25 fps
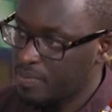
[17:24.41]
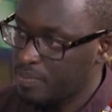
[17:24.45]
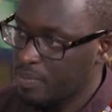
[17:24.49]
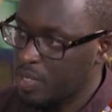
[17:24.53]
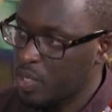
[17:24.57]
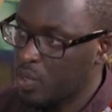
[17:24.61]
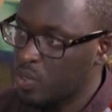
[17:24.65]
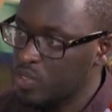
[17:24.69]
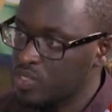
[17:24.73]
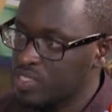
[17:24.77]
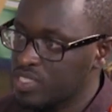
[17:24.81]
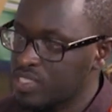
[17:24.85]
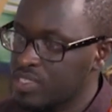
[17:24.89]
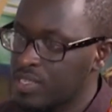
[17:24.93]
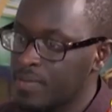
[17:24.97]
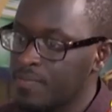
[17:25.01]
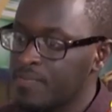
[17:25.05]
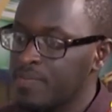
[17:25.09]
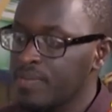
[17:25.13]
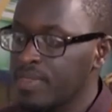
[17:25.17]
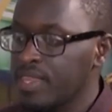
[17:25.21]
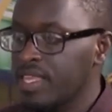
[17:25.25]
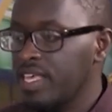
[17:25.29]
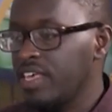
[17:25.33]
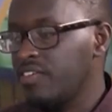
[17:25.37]
Because
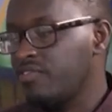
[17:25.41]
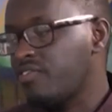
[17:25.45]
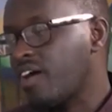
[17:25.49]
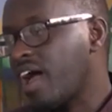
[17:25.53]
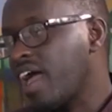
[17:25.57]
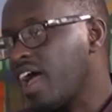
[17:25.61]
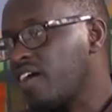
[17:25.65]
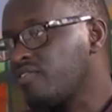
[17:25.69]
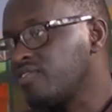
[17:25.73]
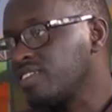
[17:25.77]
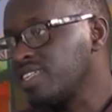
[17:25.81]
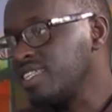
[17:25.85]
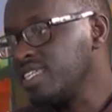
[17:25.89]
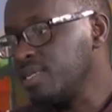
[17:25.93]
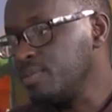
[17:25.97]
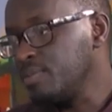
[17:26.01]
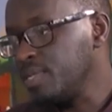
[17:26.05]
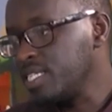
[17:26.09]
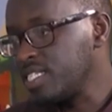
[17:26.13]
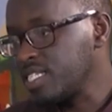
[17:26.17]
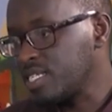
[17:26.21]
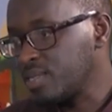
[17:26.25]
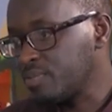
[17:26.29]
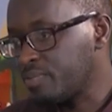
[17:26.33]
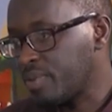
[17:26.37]
if I have a
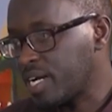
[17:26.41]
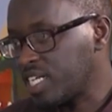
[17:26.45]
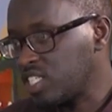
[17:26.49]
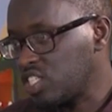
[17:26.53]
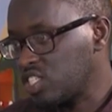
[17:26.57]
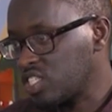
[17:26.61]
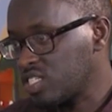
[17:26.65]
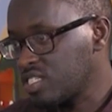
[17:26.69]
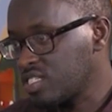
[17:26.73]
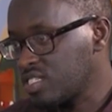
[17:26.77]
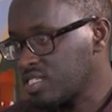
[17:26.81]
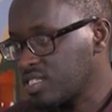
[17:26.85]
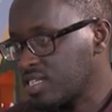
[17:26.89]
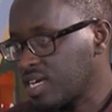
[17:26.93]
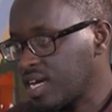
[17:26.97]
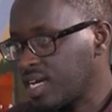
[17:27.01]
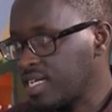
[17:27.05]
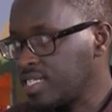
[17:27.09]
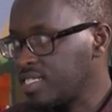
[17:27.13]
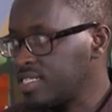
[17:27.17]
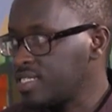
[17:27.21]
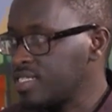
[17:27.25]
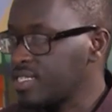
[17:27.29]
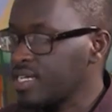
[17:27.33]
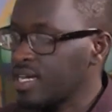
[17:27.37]
limited budget
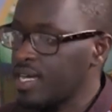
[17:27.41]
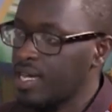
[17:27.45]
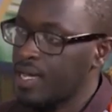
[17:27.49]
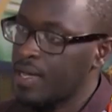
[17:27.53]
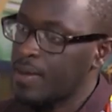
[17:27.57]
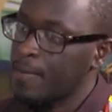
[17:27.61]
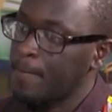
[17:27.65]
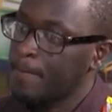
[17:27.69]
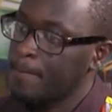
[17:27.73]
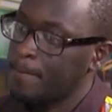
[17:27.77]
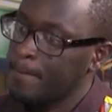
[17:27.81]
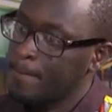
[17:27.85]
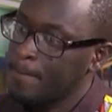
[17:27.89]
and, uh,